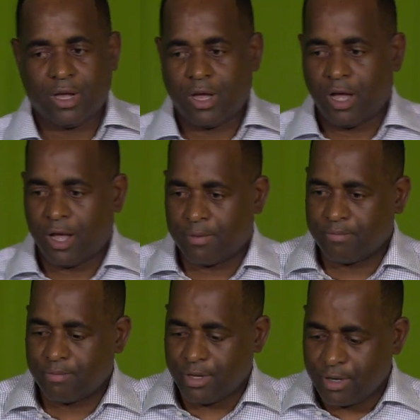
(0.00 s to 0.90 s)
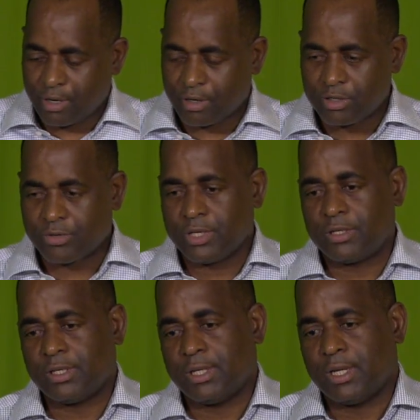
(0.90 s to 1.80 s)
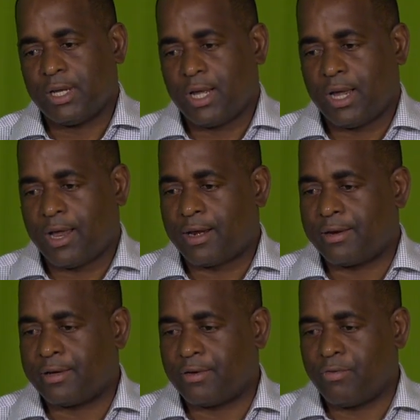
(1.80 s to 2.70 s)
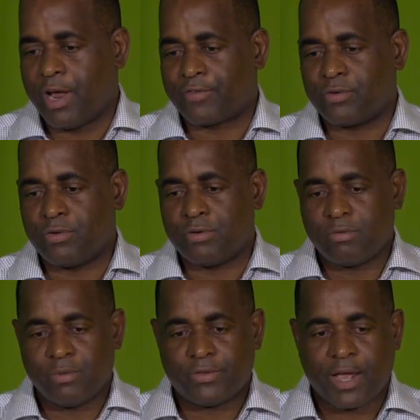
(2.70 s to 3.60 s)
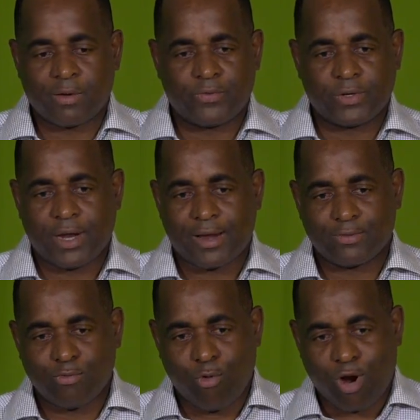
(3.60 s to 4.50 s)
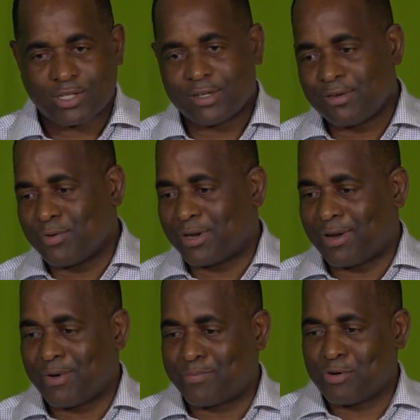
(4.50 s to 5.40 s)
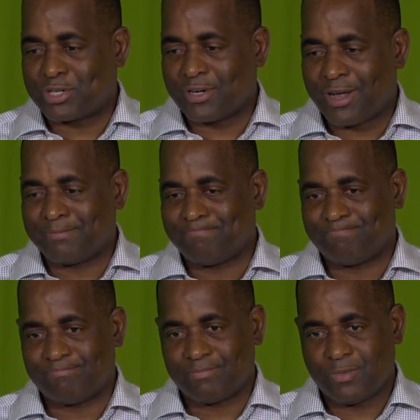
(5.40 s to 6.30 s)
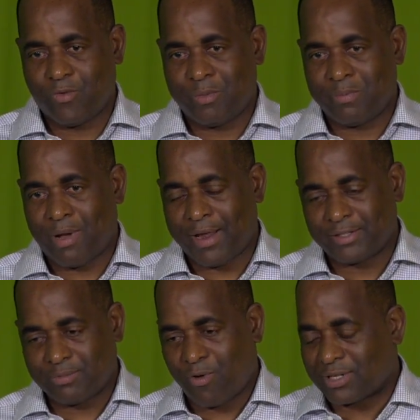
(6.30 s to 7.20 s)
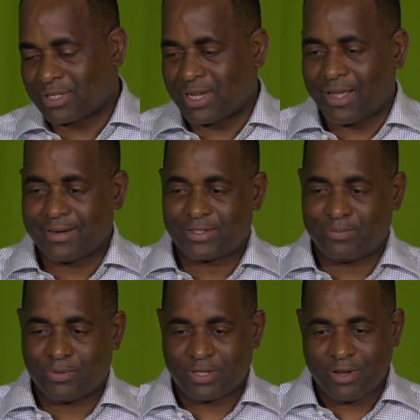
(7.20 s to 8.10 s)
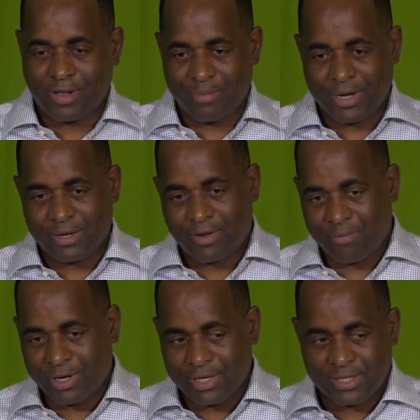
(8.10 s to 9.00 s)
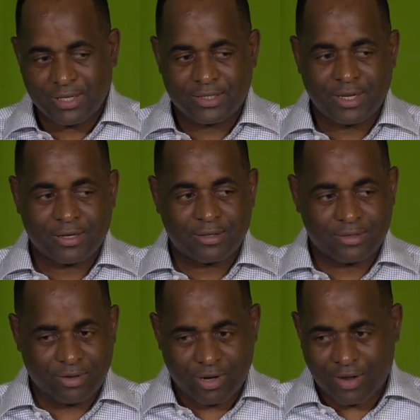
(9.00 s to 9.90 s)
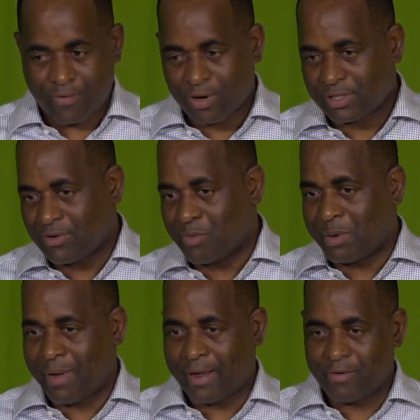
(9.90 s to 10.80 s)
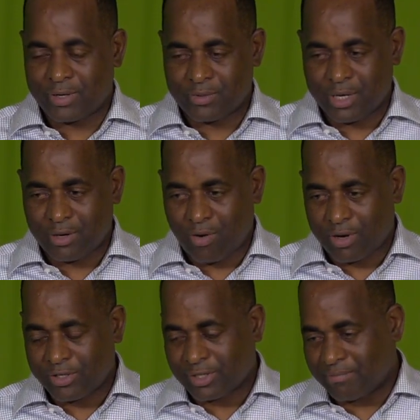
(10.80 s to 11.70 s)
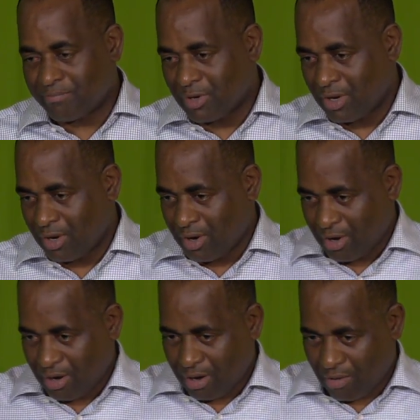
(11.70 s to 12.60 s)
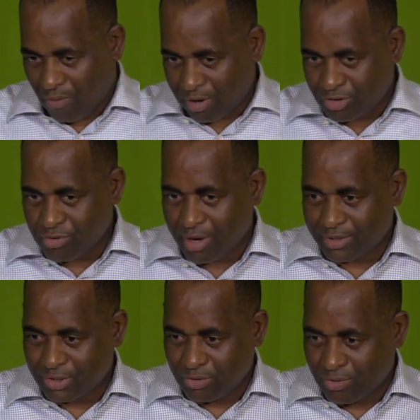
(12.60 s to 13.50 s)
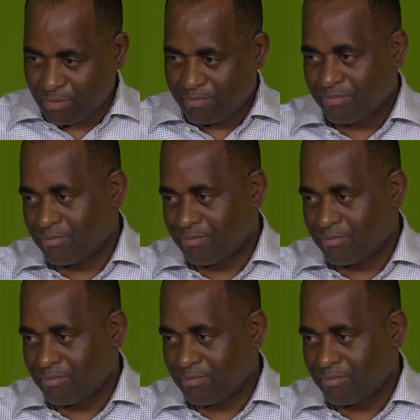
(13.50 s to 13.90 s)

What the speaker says: in the country, and we have to be thankful for that. Water, we're pushing on. We'll be buying some water tanks to put in the communities that do not have water. We'll be loading some water trucks to